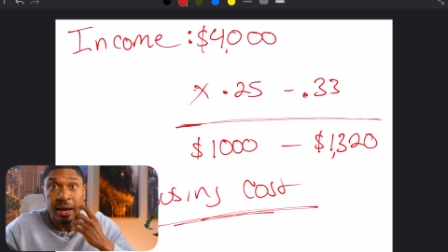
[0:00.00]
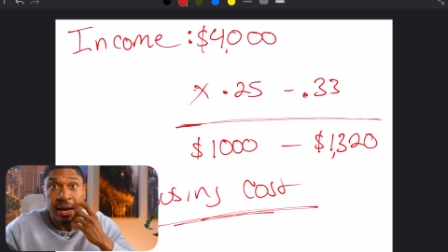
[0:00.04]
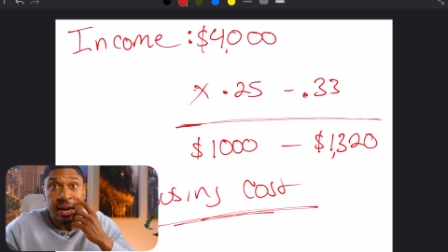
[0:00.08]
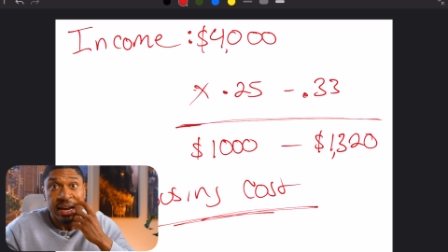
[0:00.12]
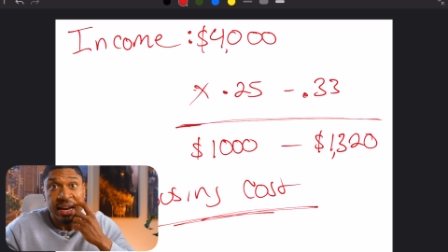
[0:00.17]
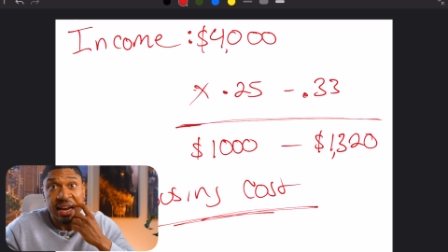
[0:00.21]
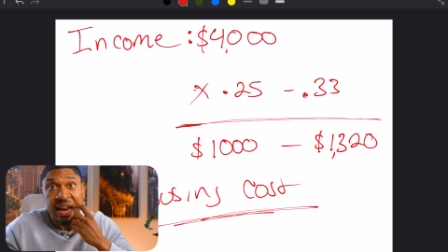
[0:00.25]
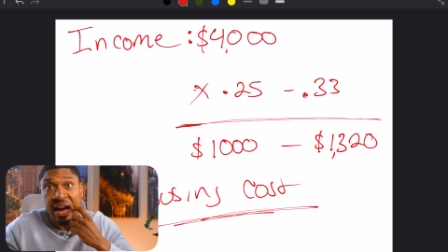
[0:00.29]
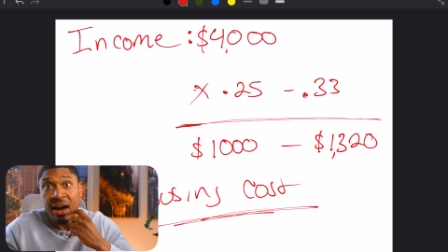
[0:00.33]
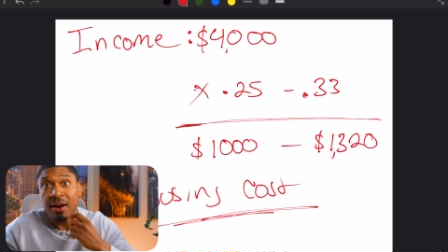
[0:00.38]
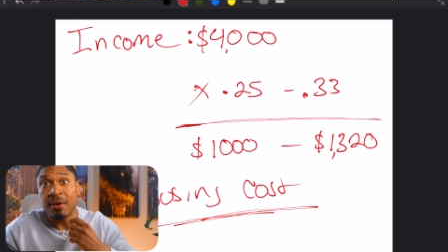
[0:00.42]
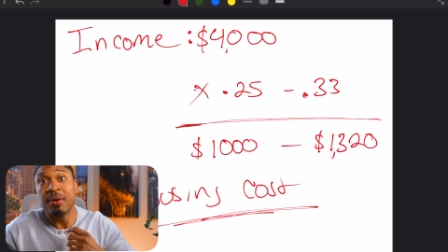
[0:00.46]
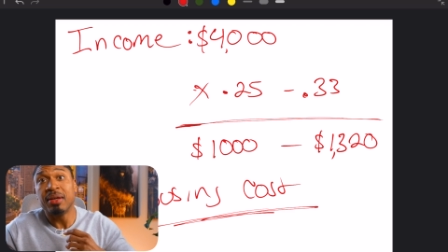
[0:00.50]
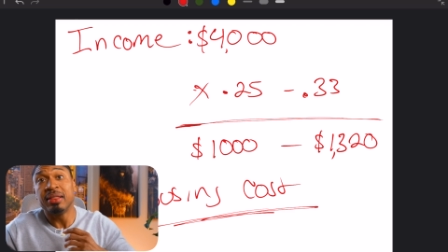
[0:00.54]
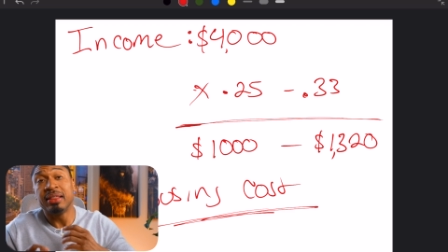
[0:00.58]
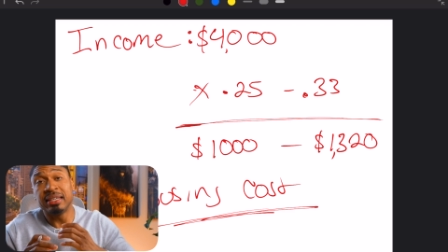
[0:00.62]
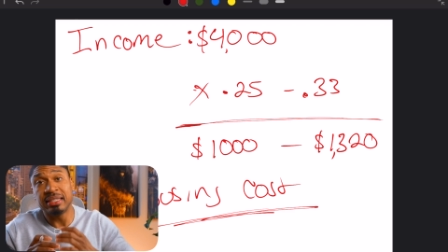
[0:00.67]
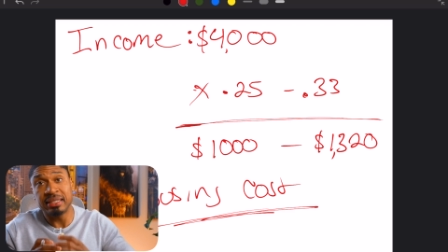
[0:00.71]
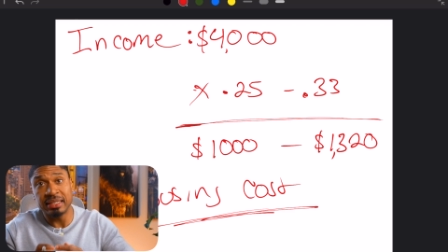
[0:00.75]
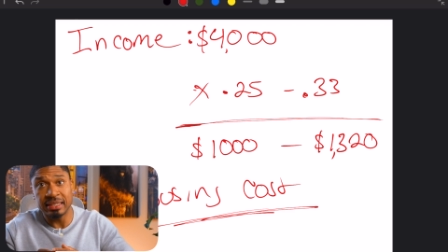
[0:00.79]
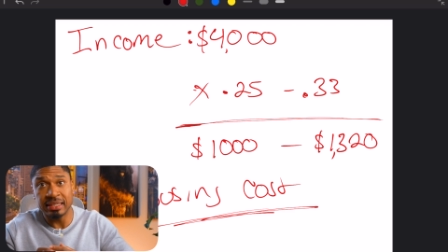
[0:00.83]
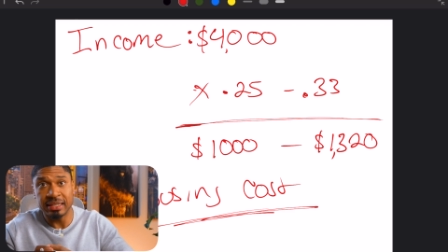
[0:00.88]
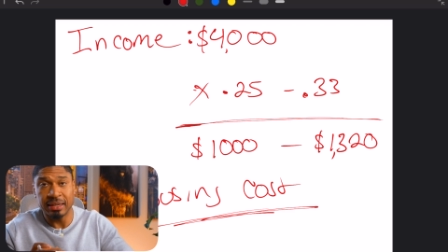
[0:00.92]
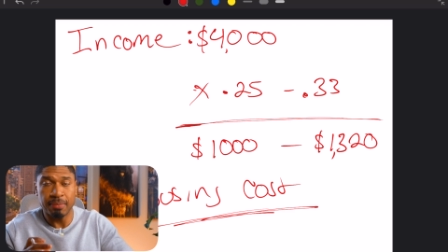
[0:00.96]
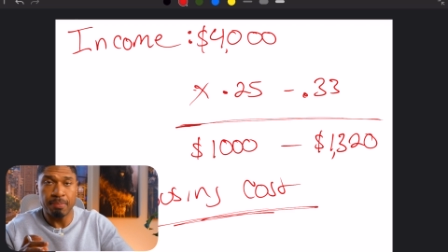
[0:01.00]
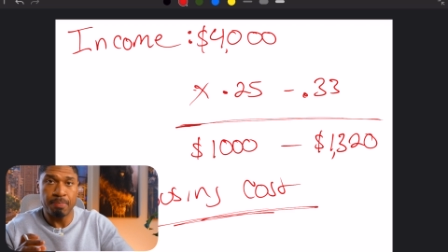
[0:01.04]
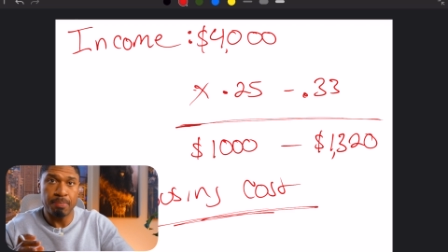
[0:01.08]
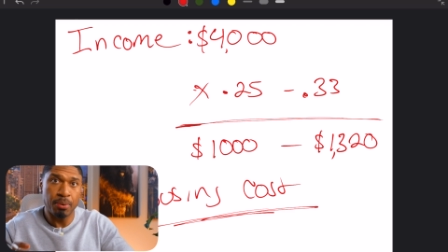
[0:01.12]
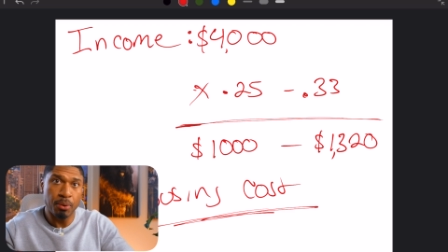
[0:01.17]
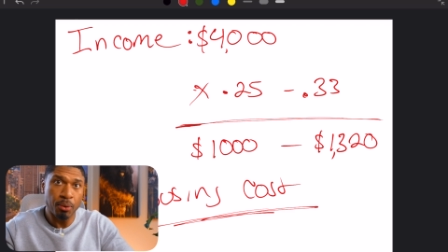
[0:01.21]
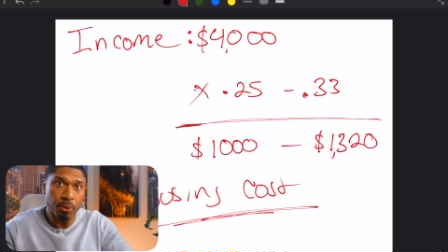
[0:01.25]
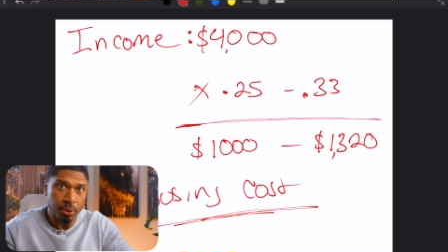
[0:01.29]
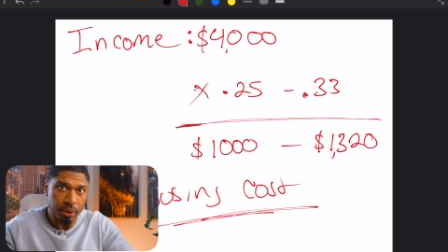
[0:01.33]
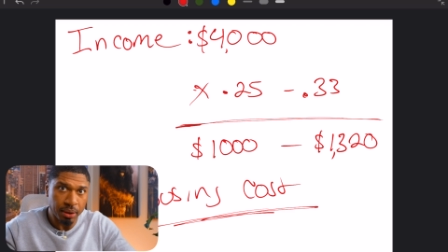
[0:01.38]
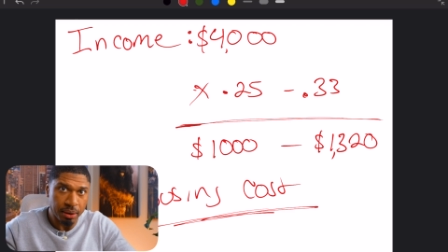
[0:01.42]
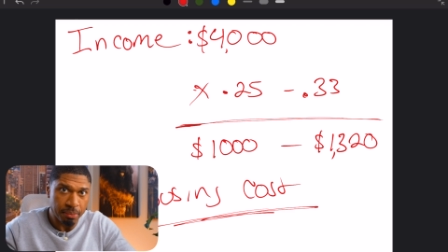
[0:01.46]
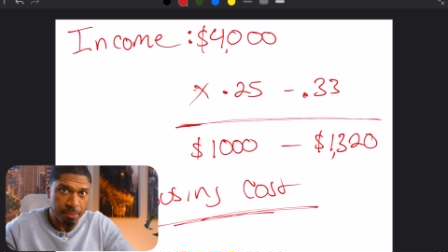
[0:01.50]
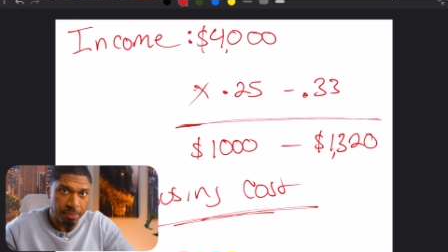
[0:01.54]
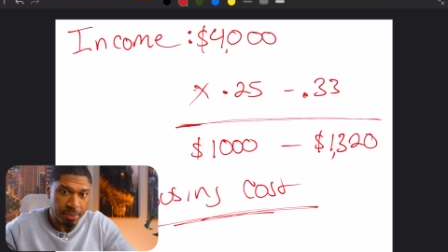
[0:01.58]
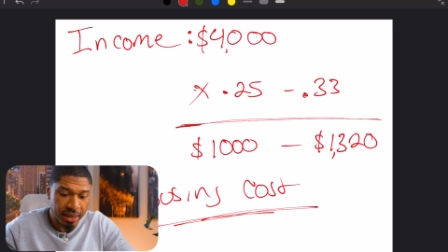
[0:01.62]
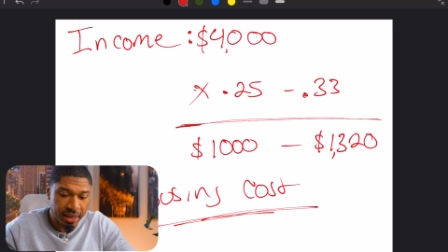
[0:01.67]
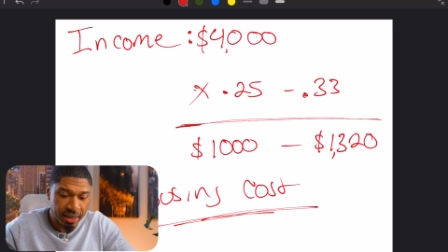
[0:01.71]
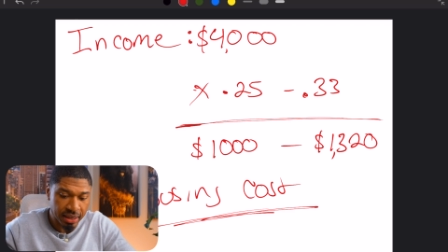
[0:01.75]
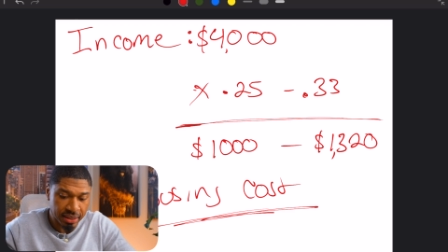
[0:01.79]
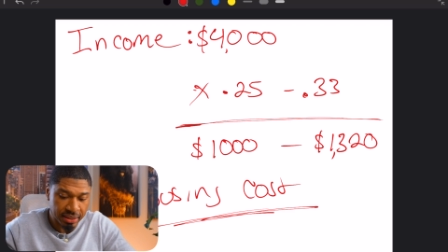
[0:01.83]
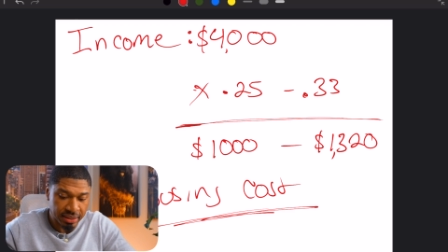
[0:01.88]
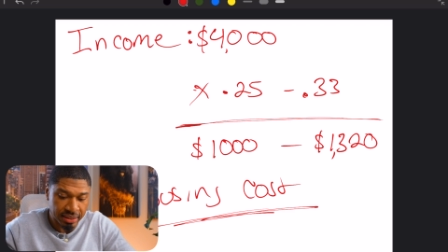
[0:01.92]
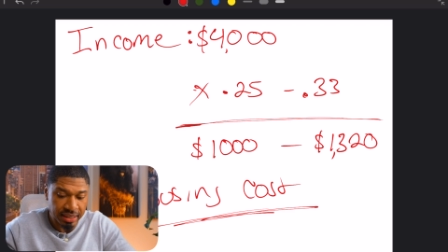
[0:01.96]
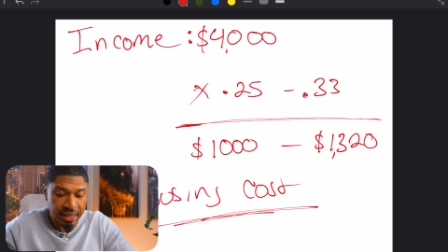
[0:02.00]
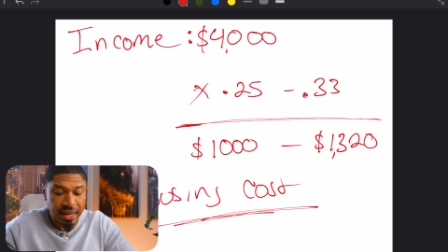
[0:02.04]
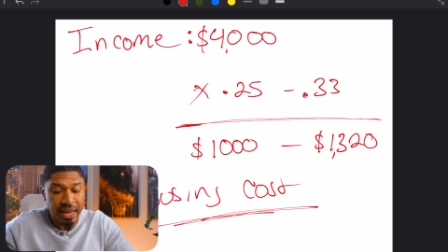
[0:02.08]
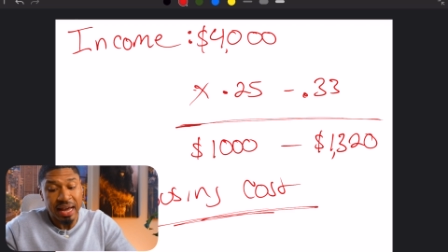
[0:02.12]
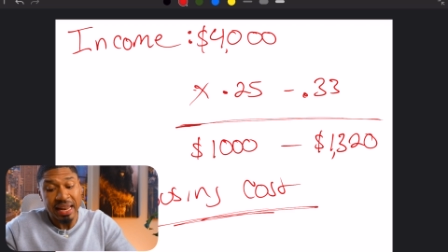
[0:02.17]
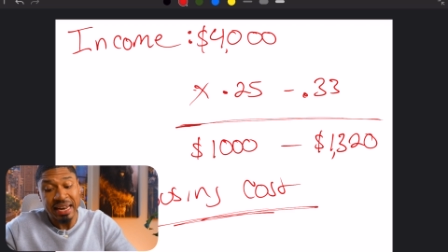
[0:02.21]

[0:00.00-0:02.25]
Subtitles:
Now, this is important because